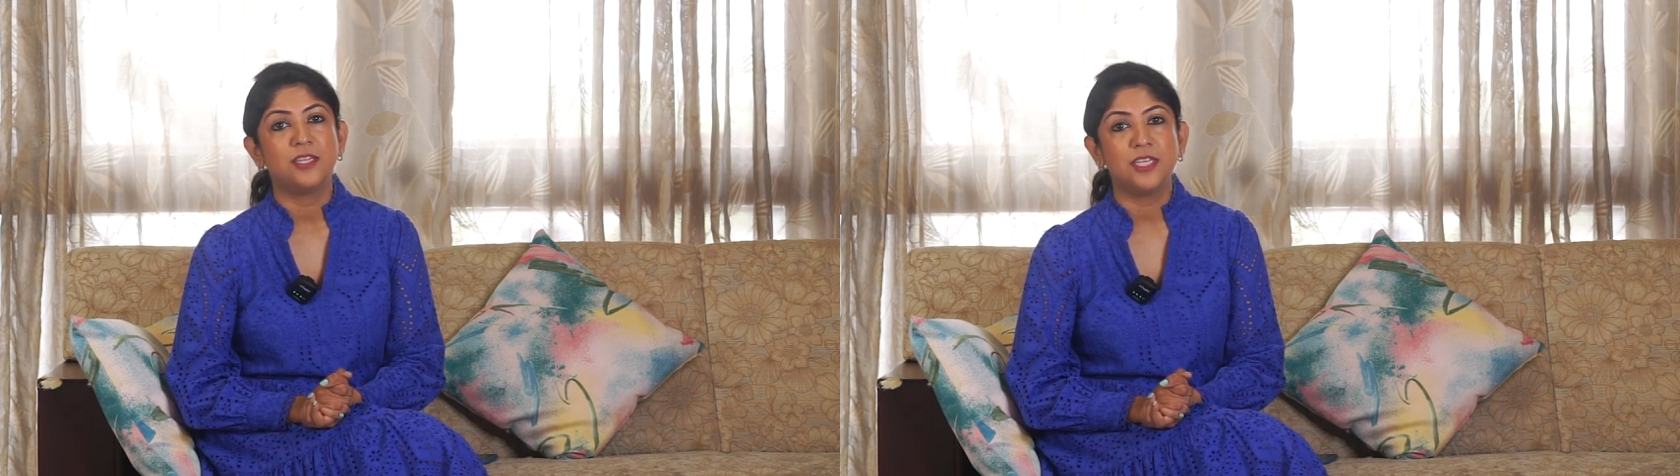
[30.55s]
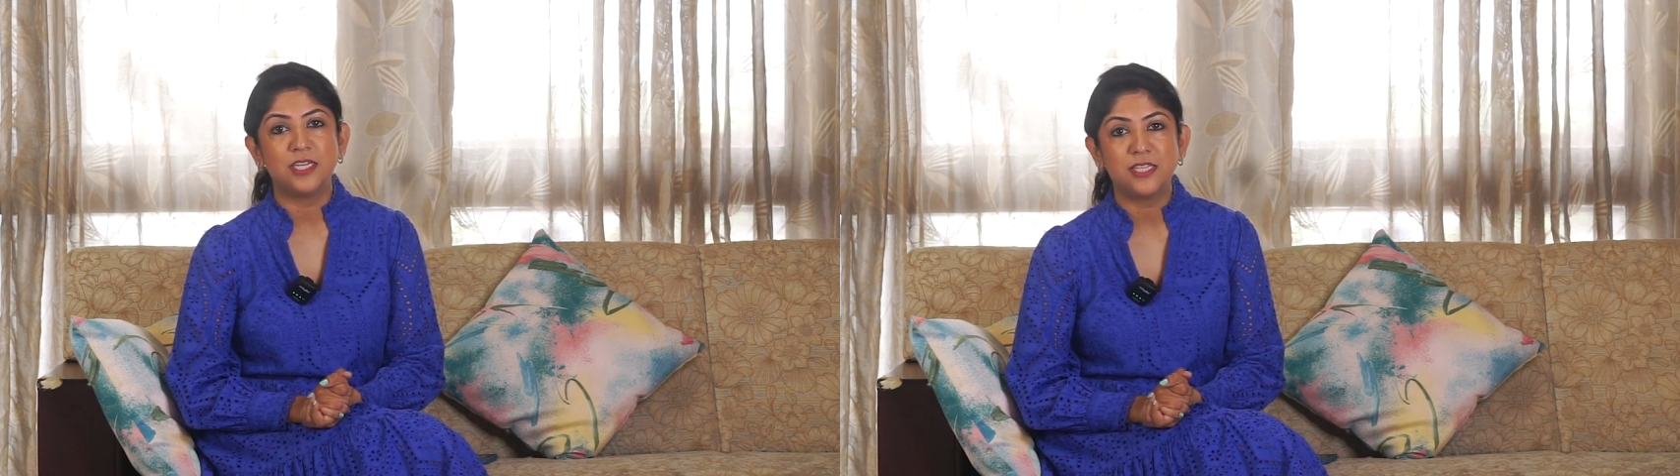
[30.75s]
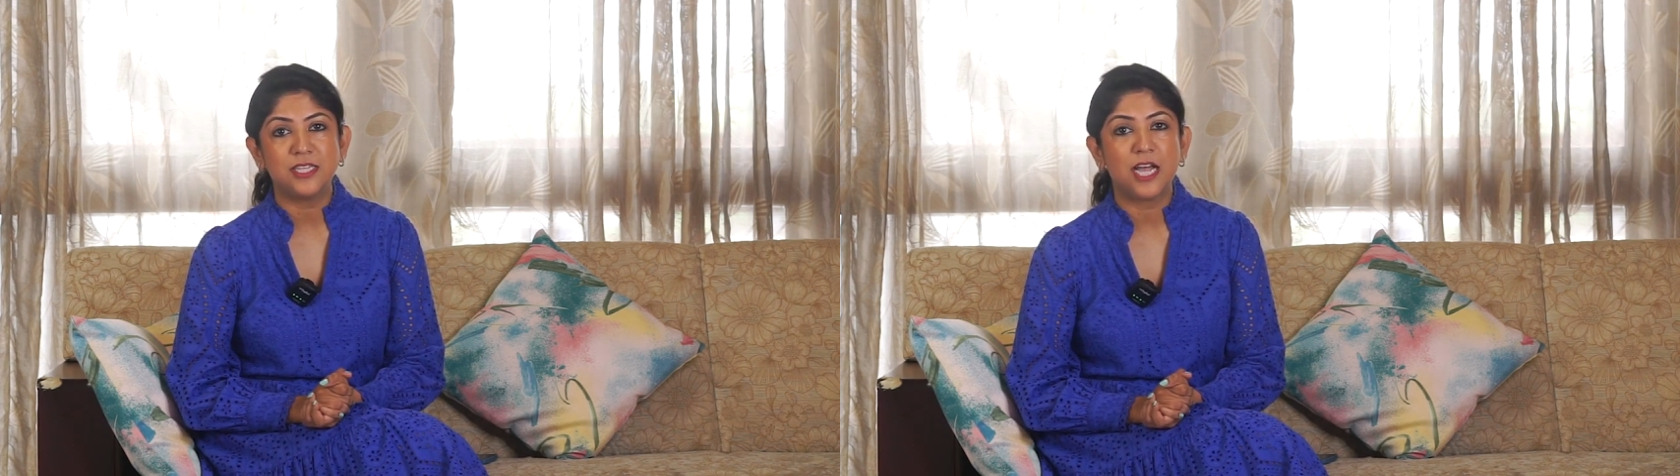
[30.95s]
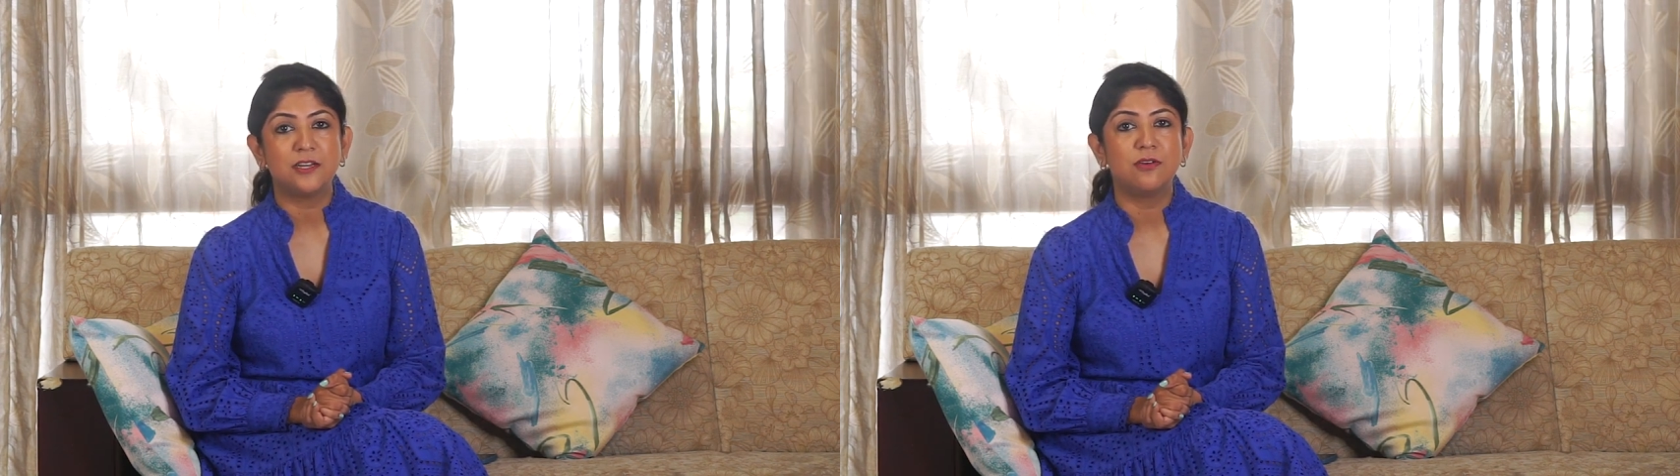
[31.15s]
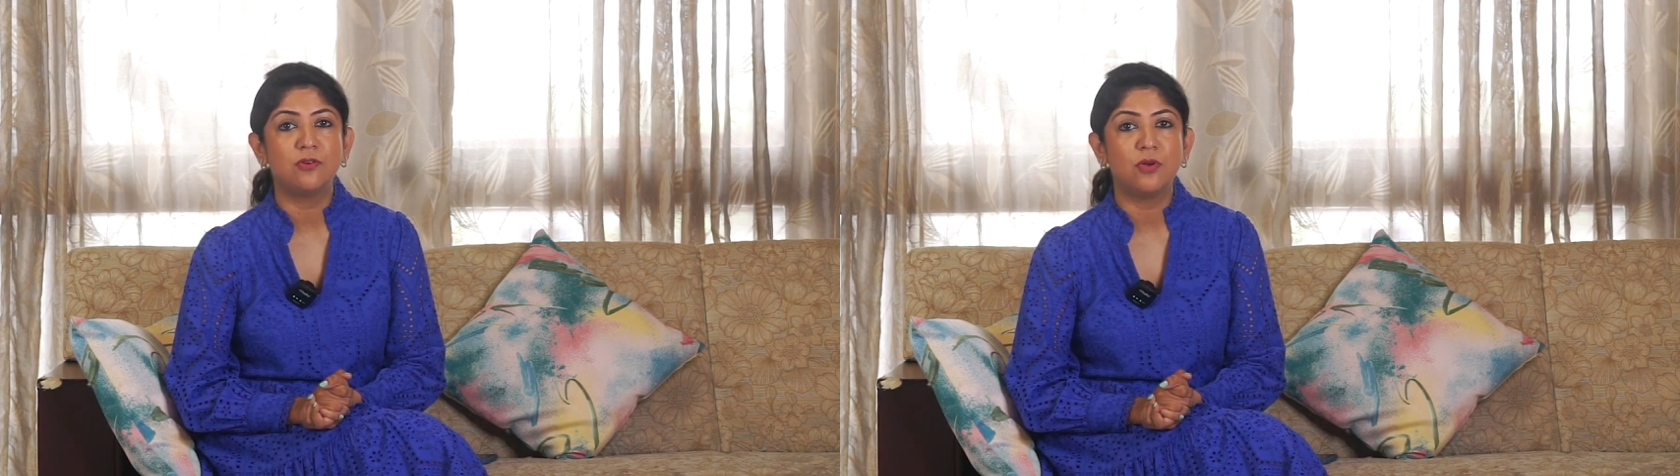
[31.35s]
Tears
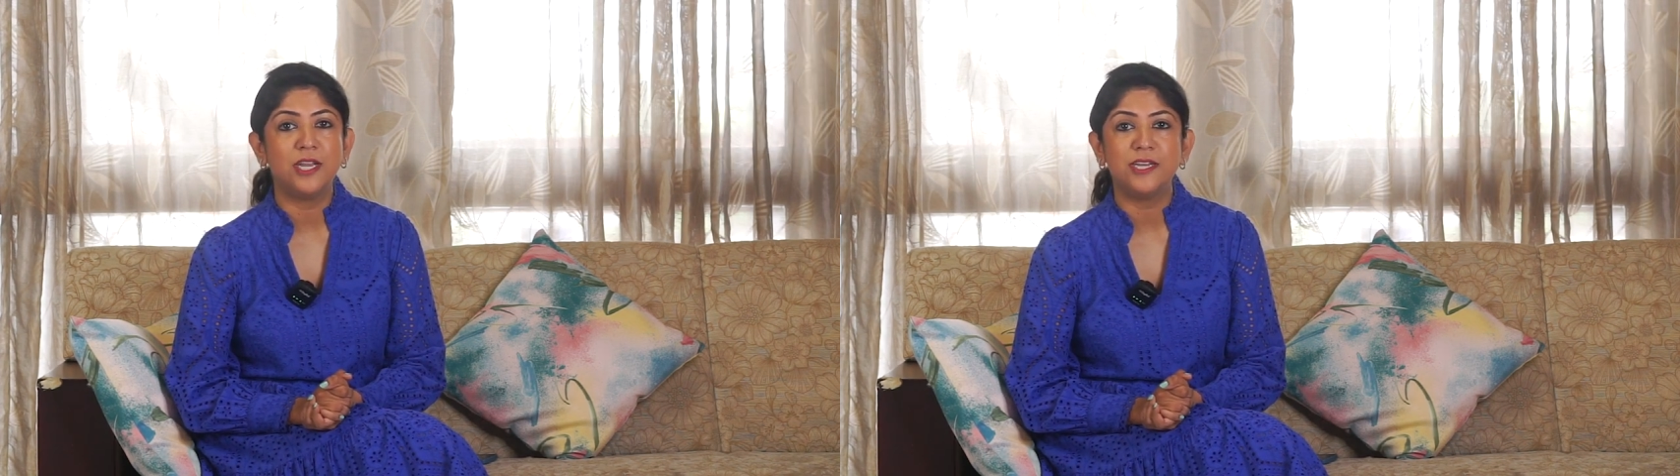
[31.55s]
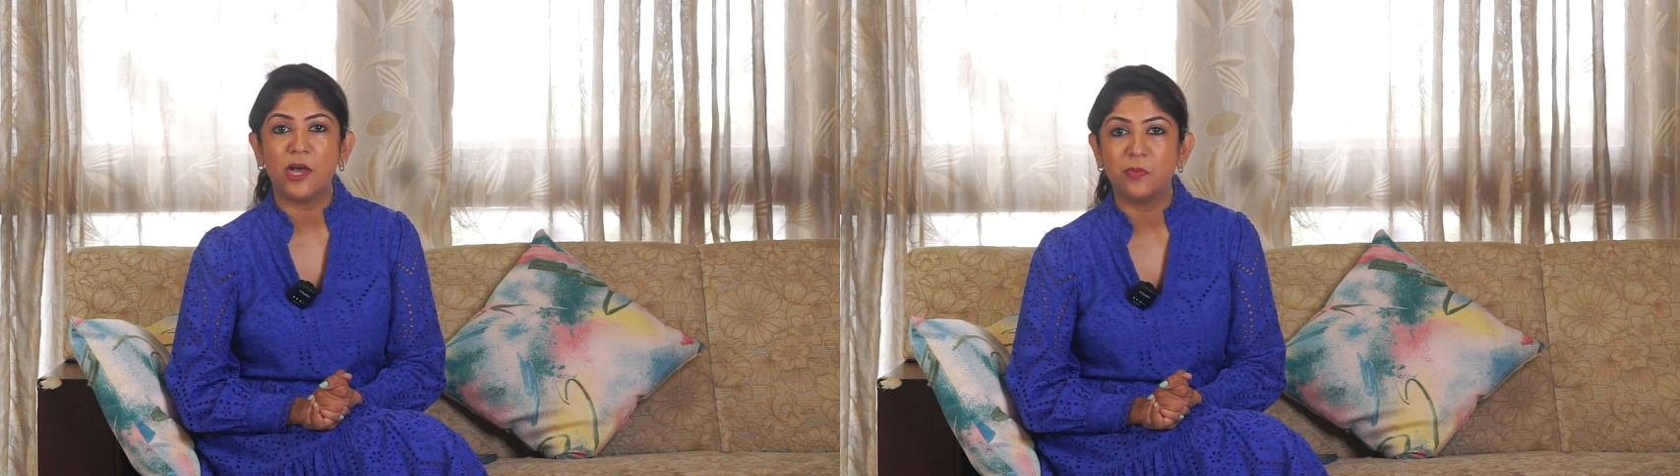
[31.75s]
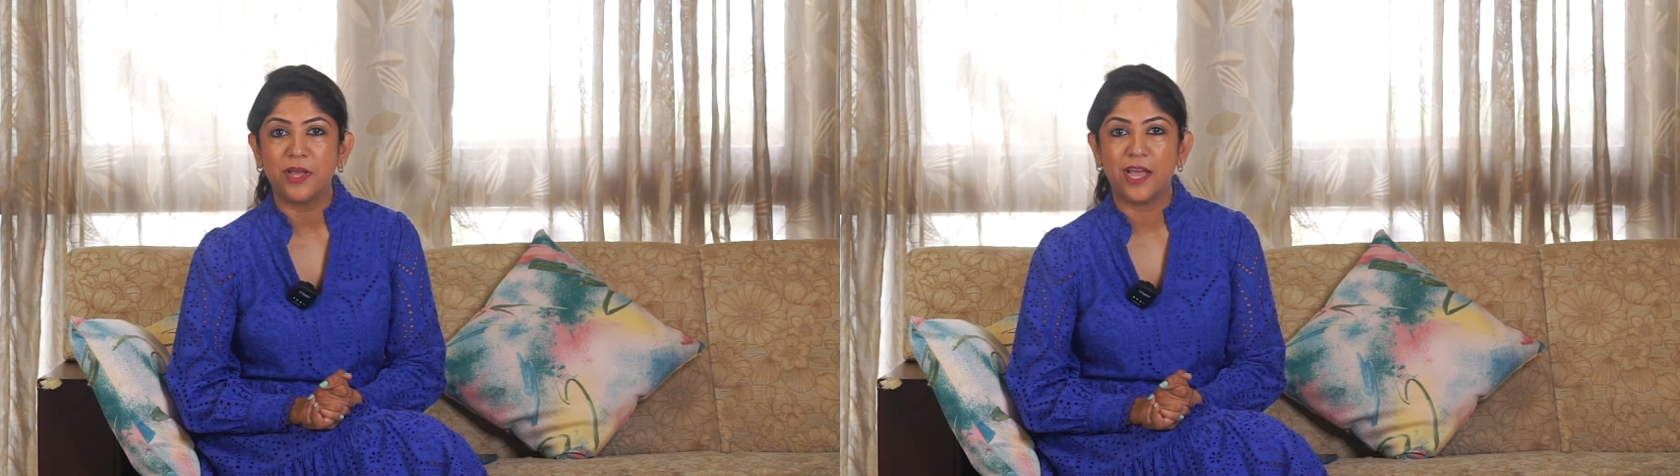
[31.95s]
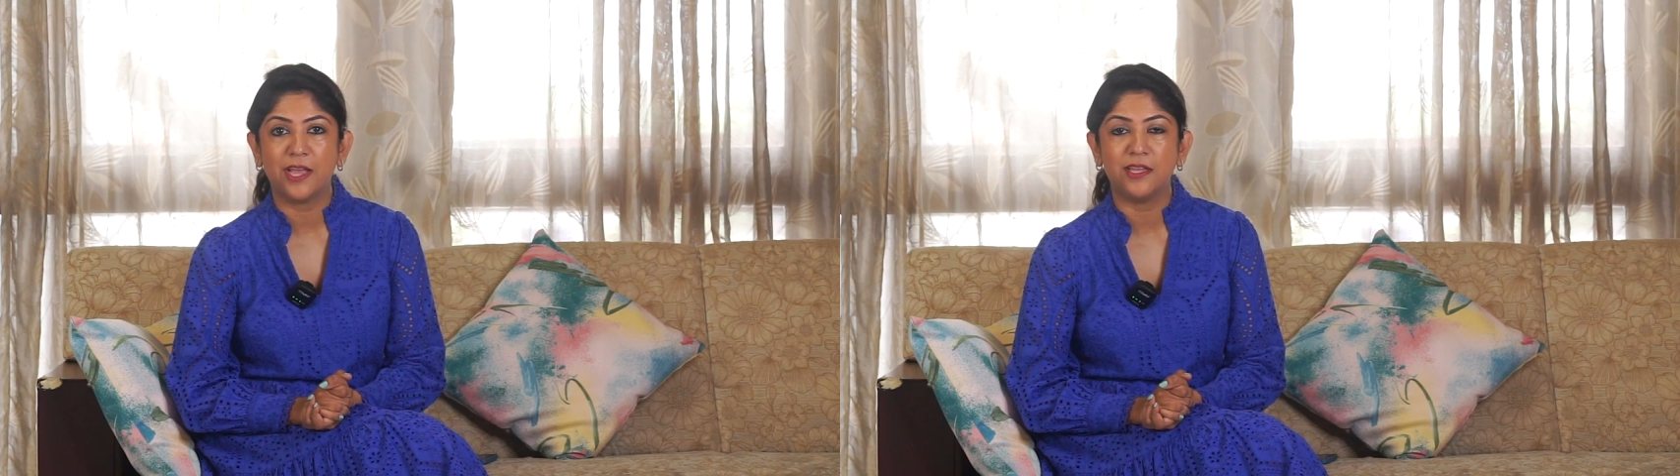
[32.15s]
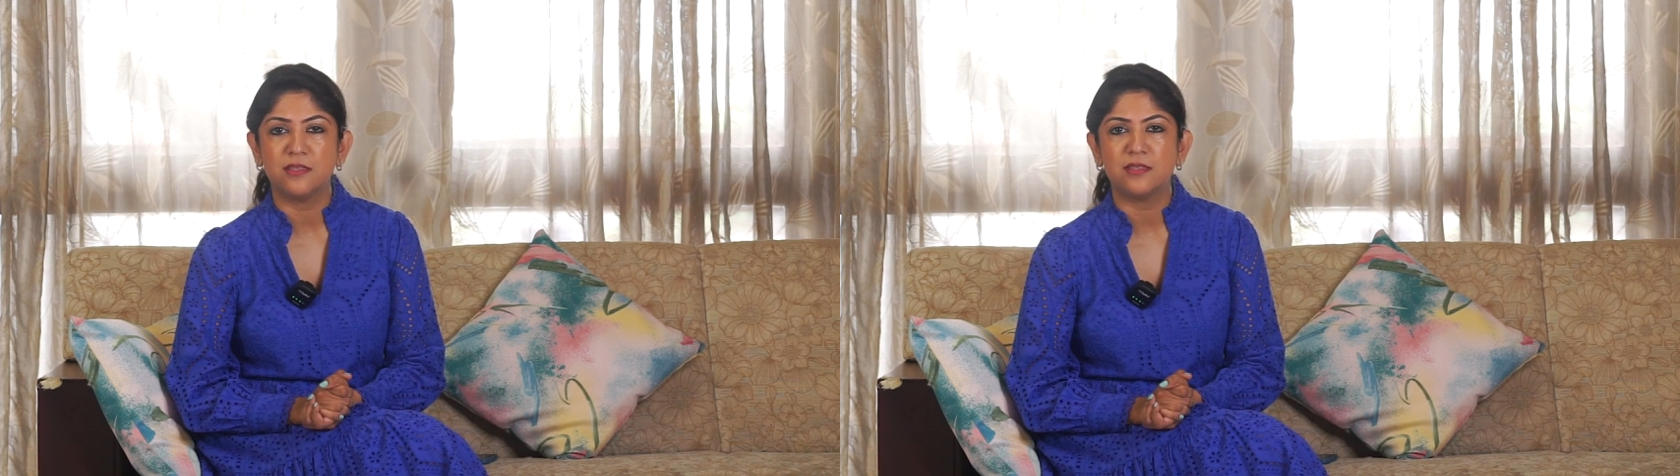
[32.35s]
started rolling down my
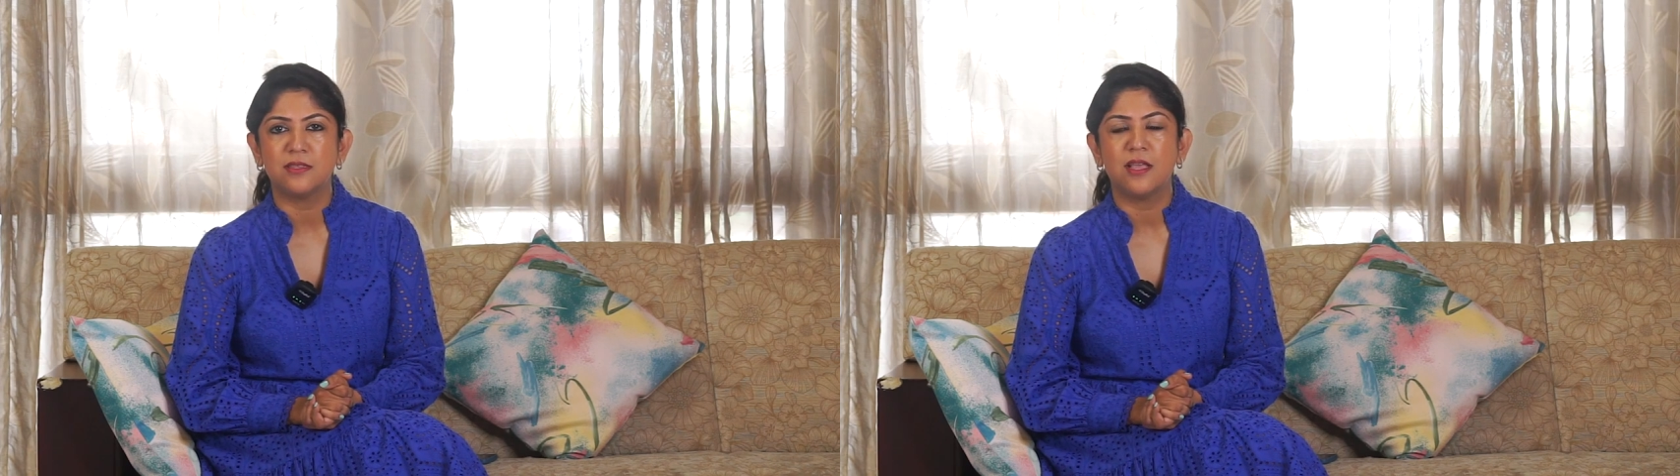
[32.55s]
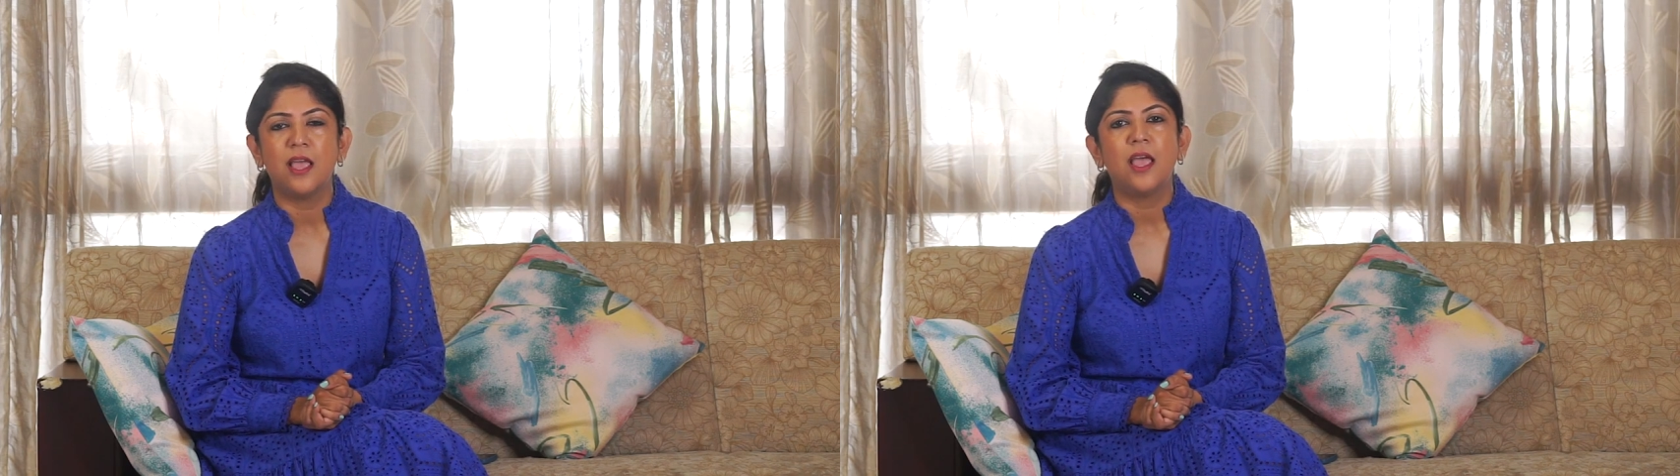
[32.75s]
eyes,